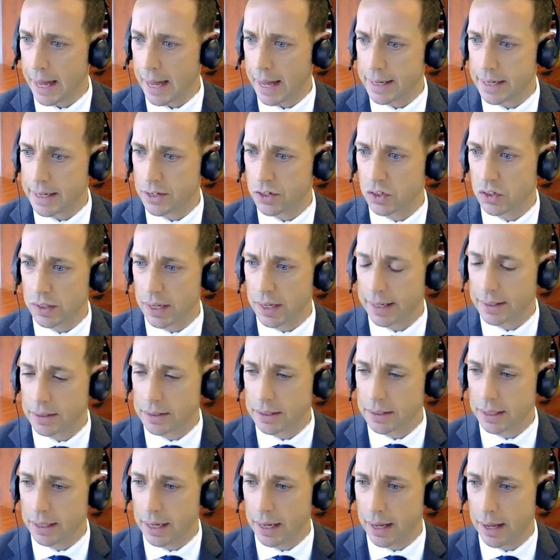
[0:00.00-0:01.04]
is the
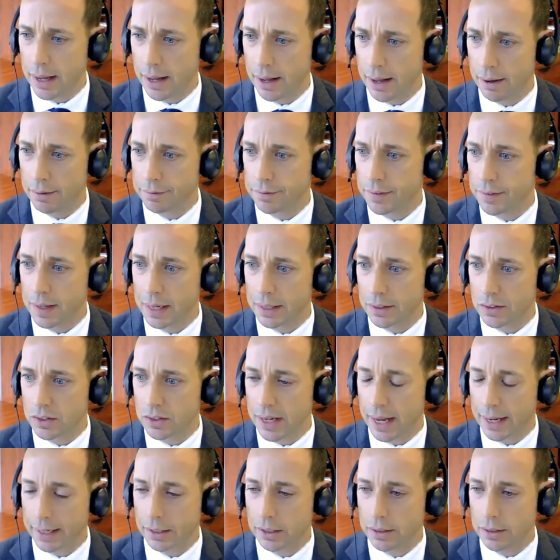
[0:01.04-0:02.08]
idea of
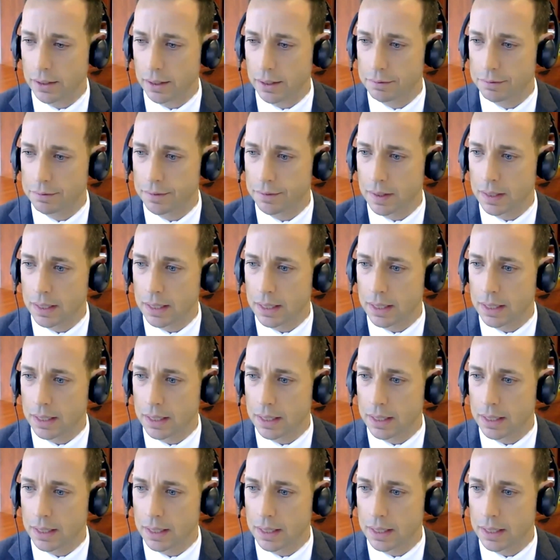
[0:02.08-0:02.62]
executive